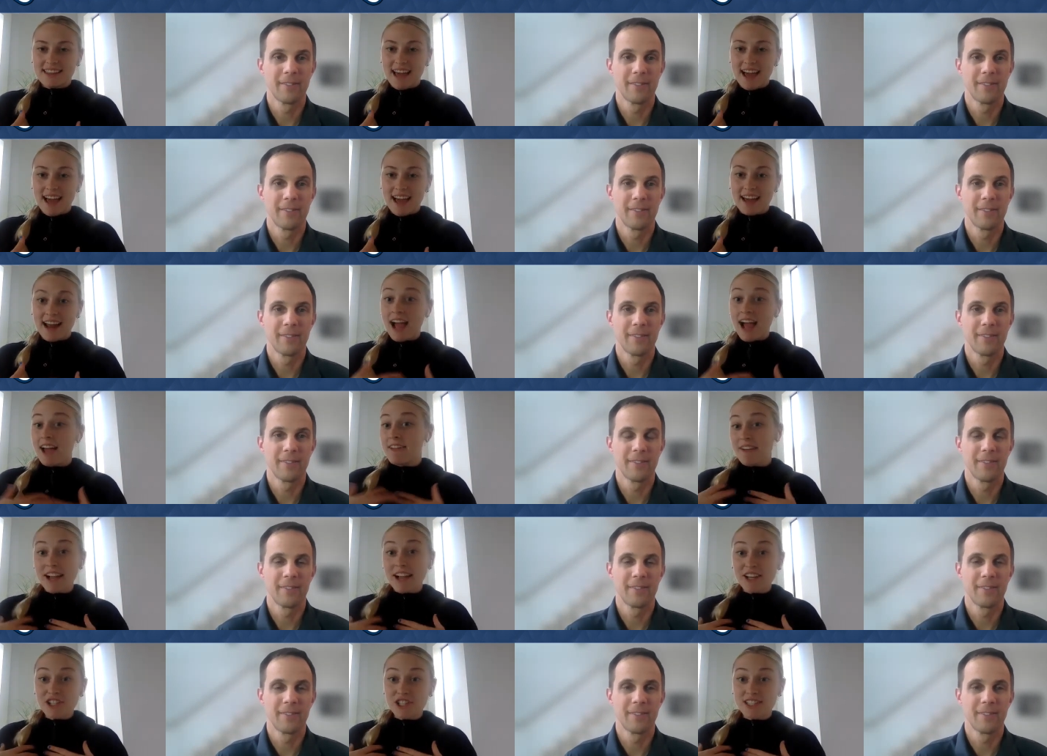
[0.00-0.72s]

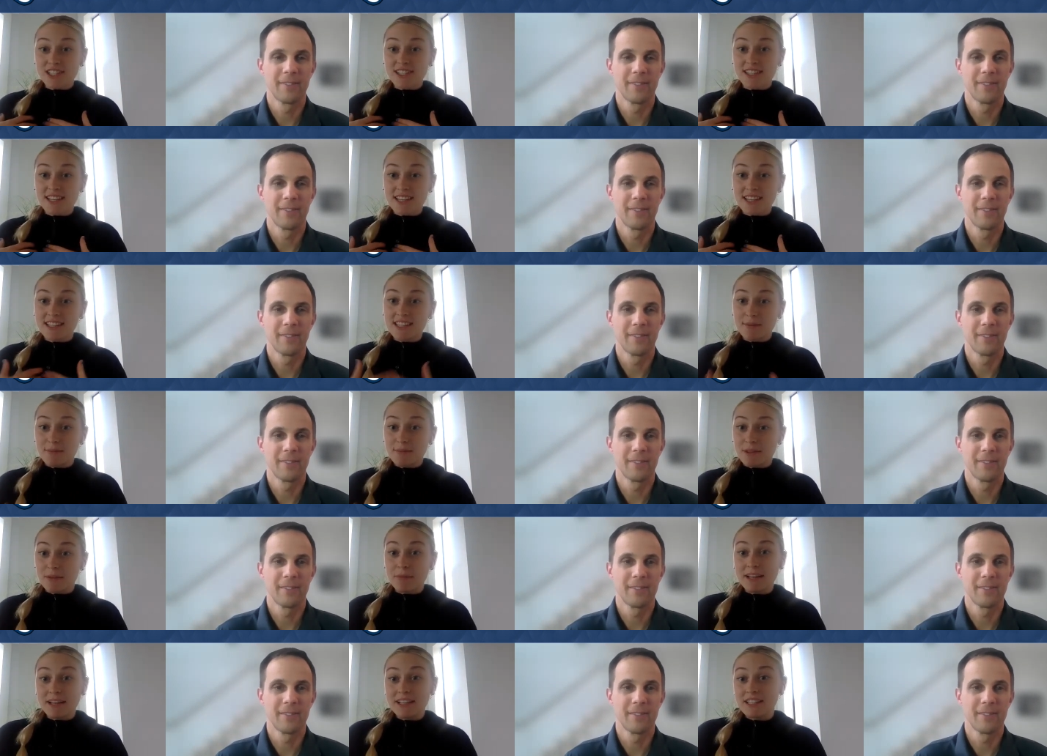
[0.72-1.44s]
Speaker 1: that I've actually
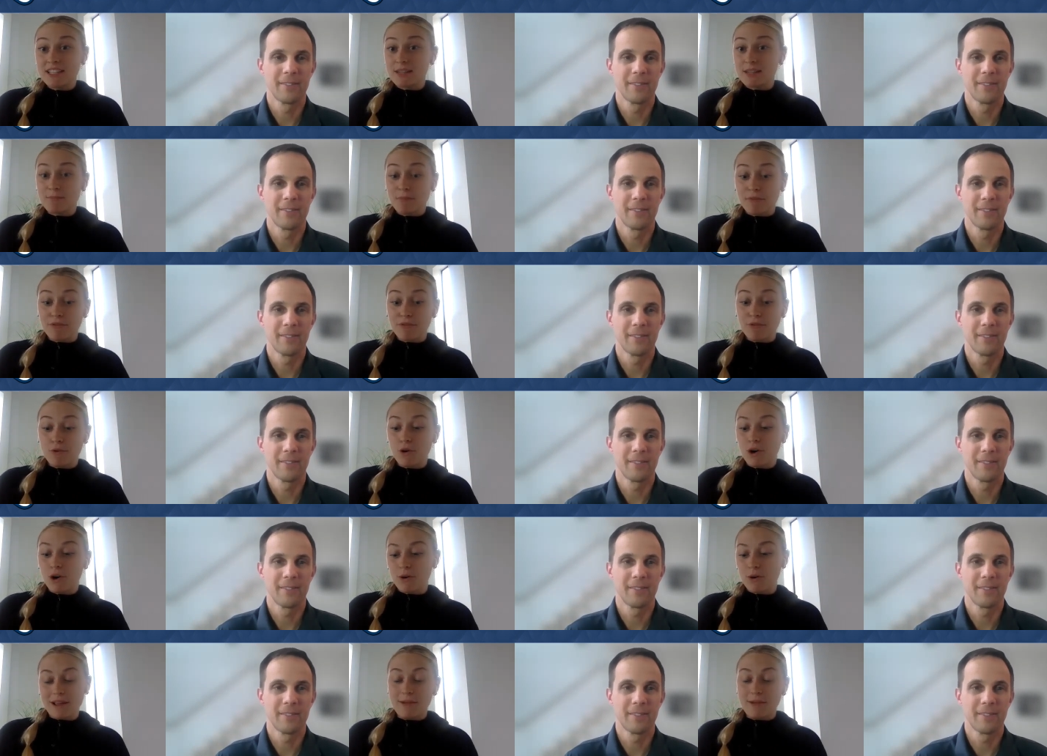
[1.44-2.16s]
seen some of the places
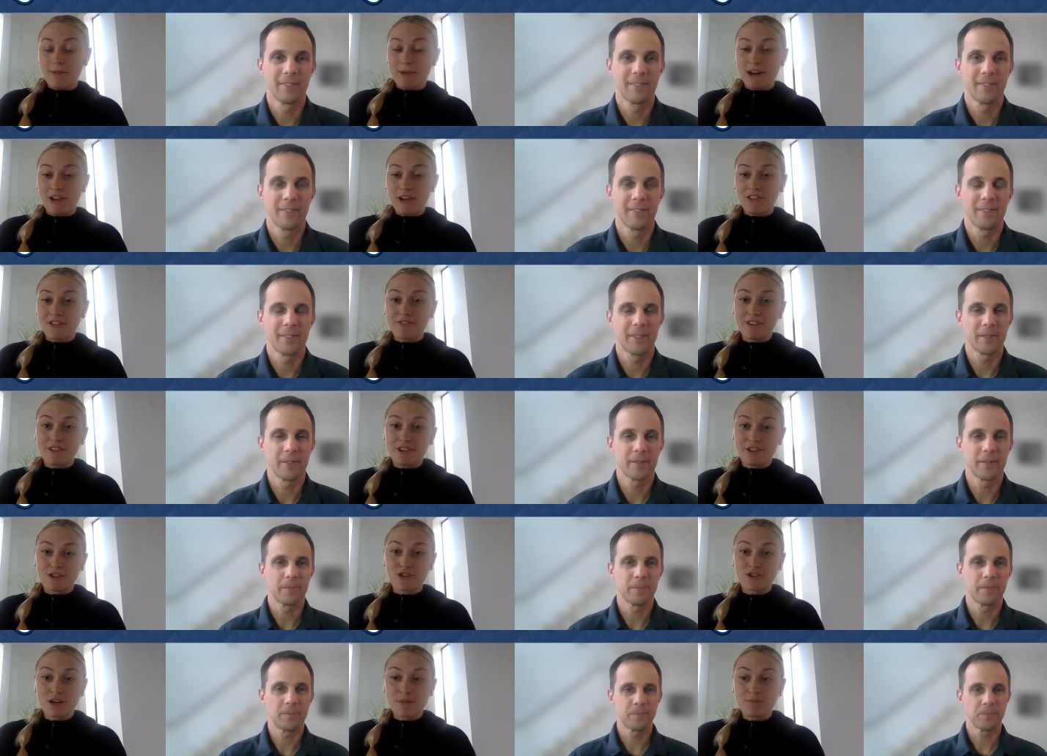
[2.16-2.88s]
before we went on
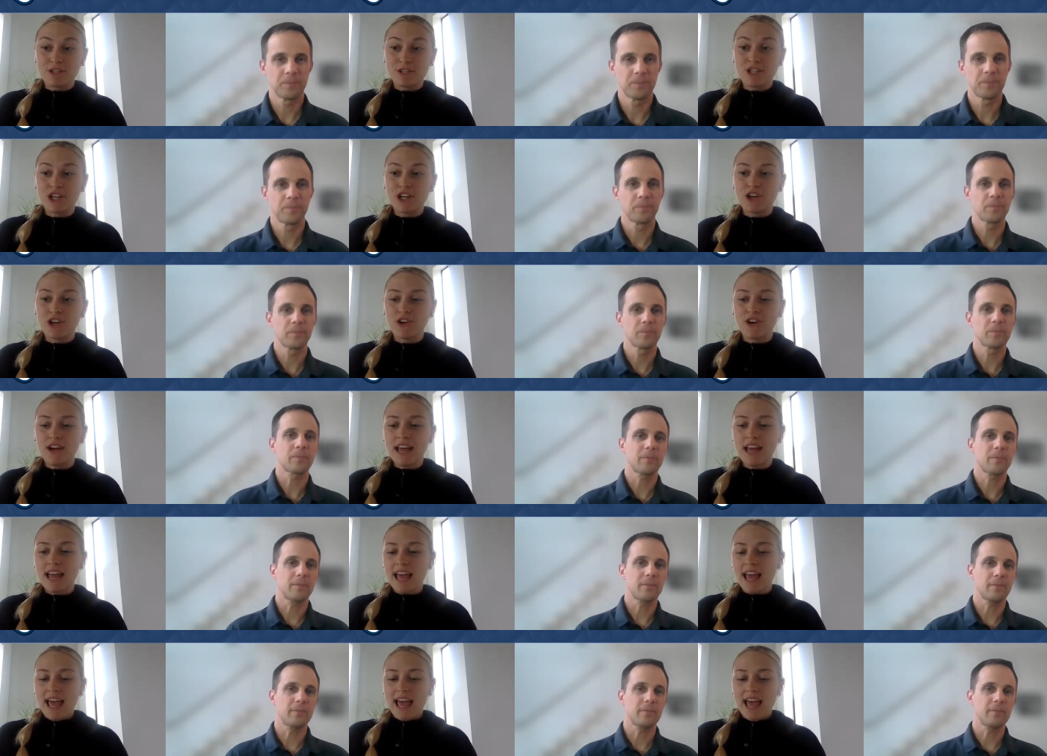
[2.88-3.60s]
the field trip
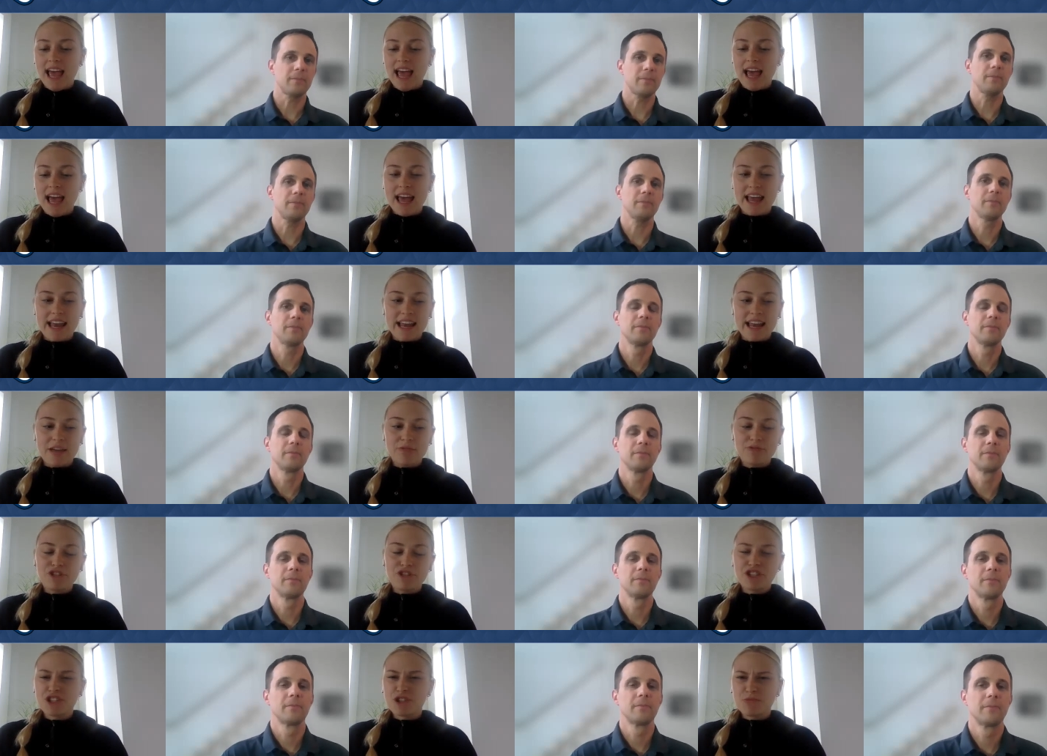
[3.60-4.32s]
too.
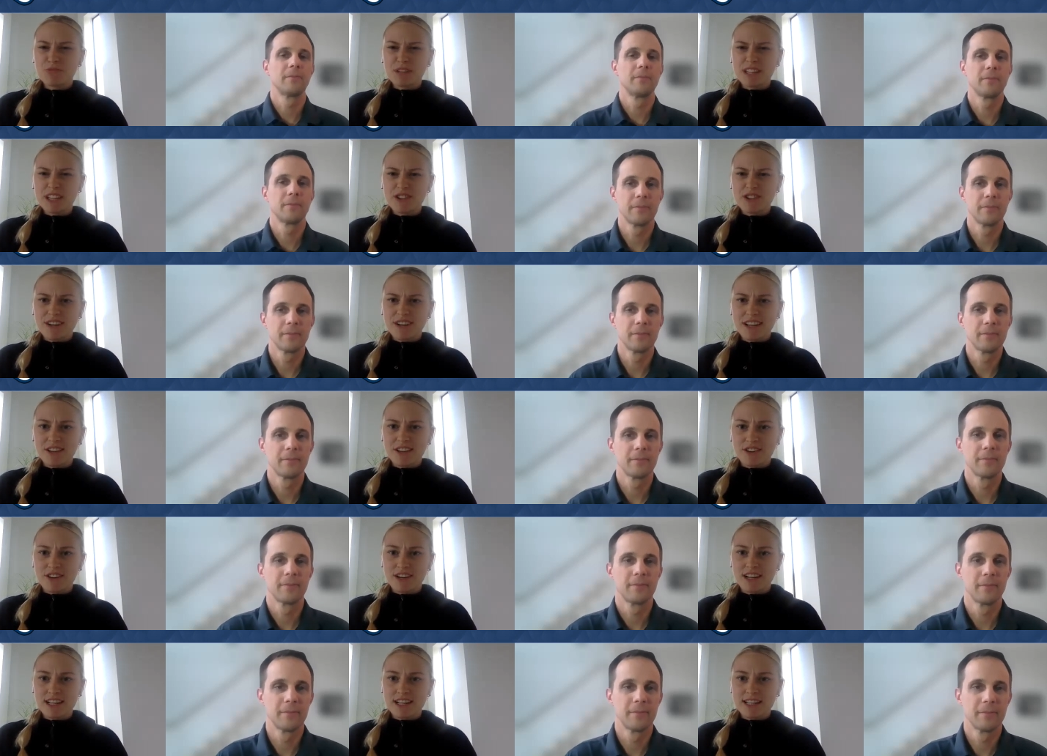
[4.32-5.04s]
And it was just a really
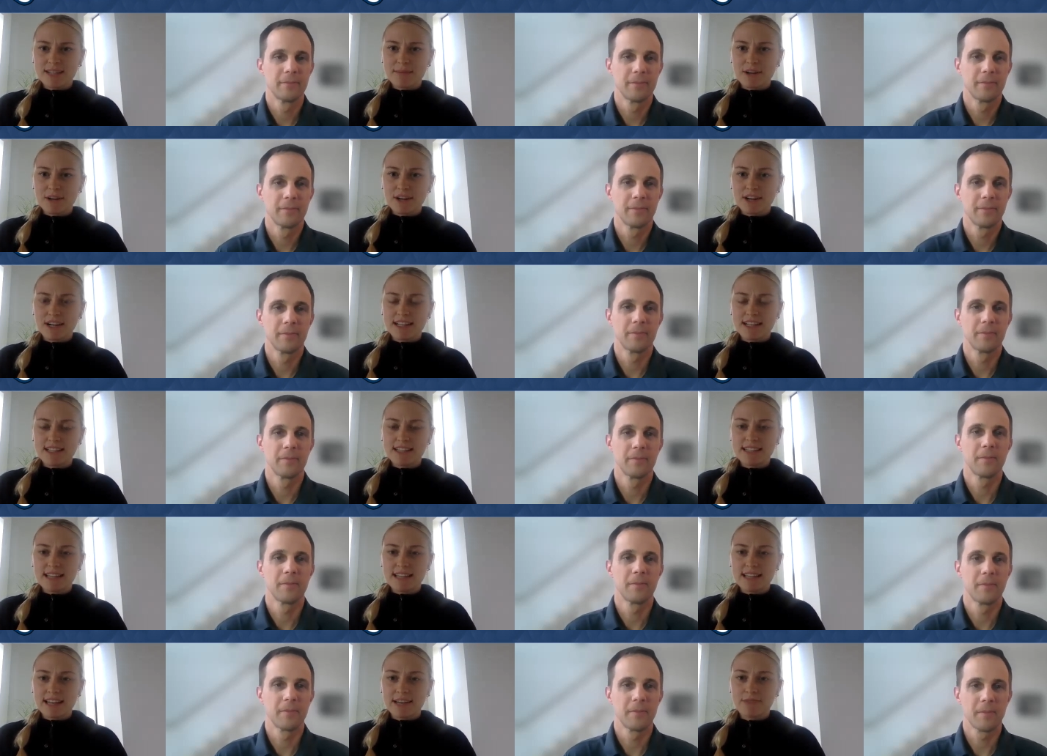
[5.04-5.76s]
great learning
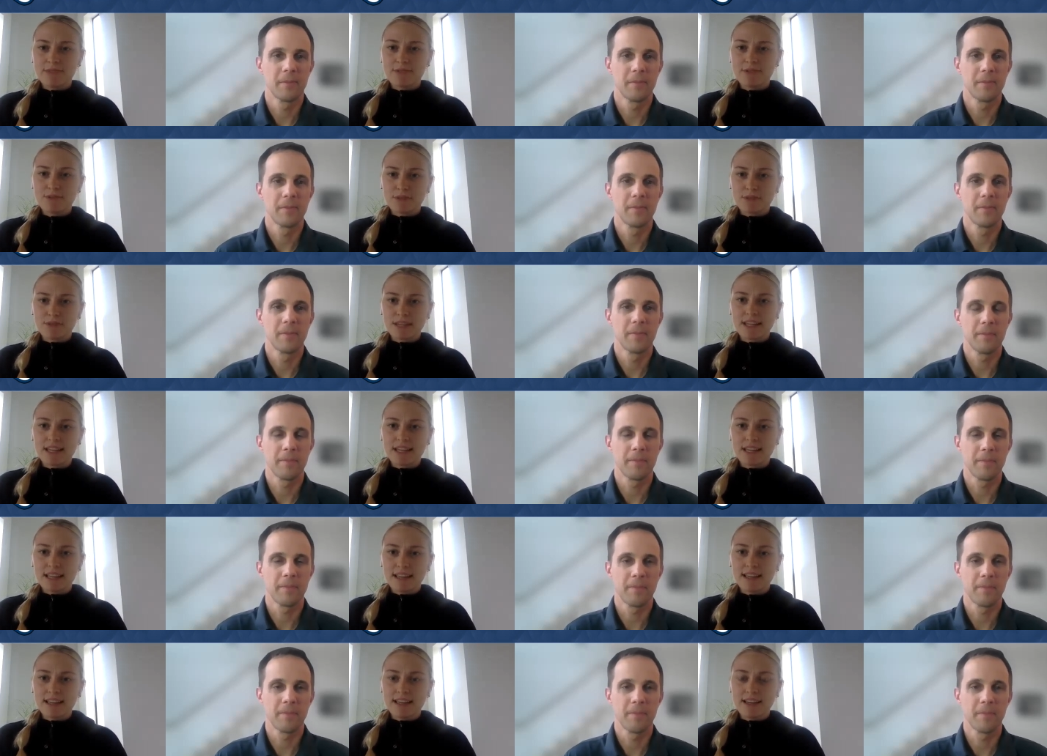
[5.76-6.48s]
experience and it was
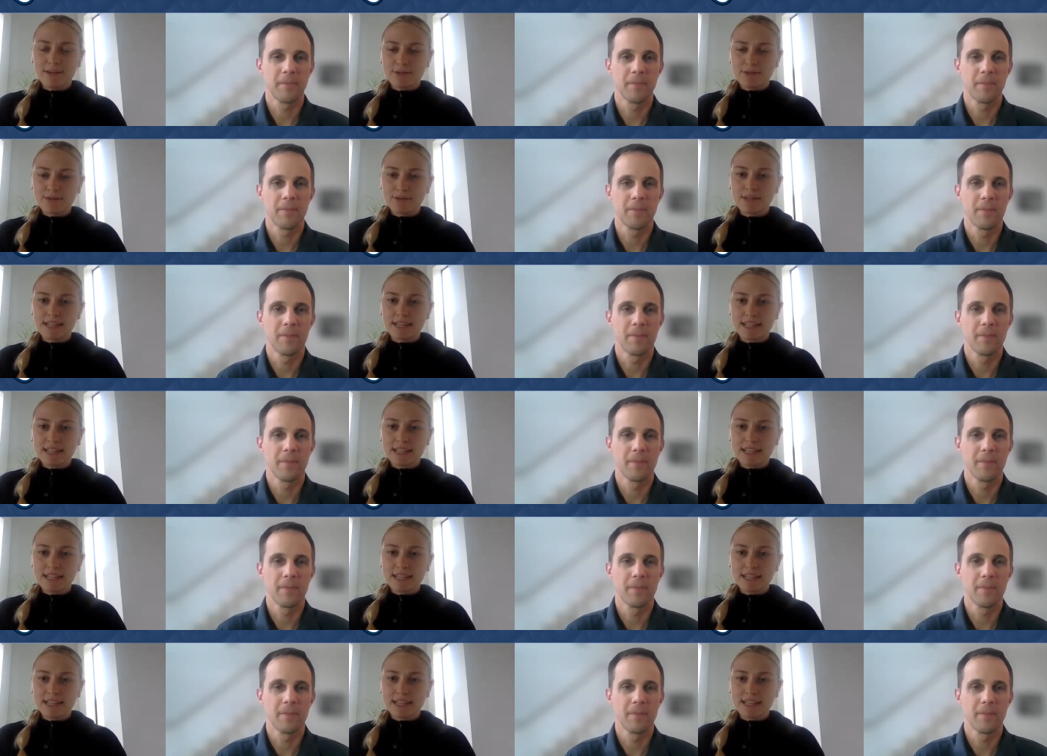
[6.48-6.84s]
really it was